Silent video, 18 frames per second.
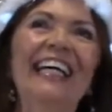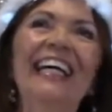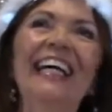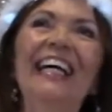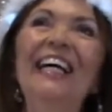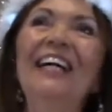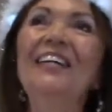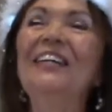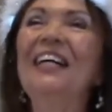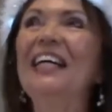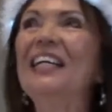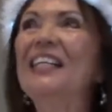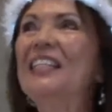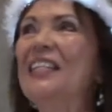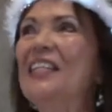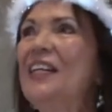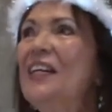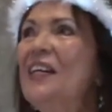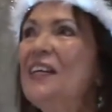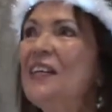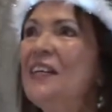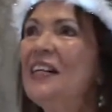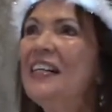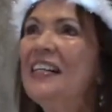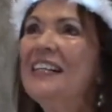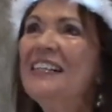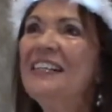All right, so
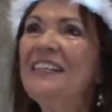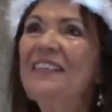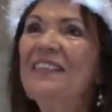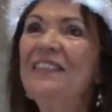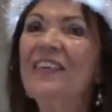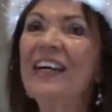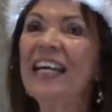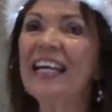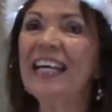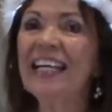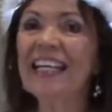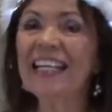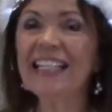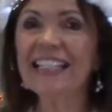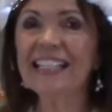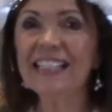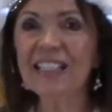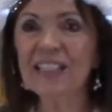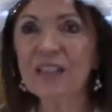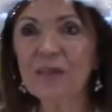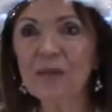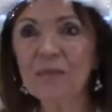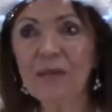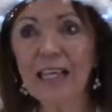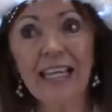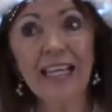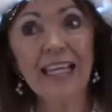as you
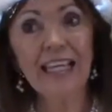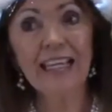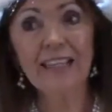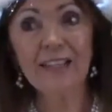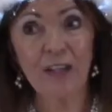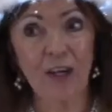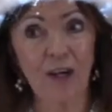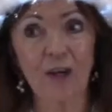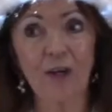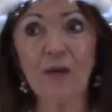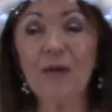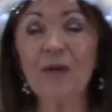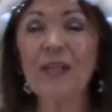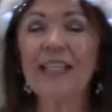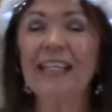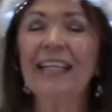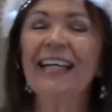may know,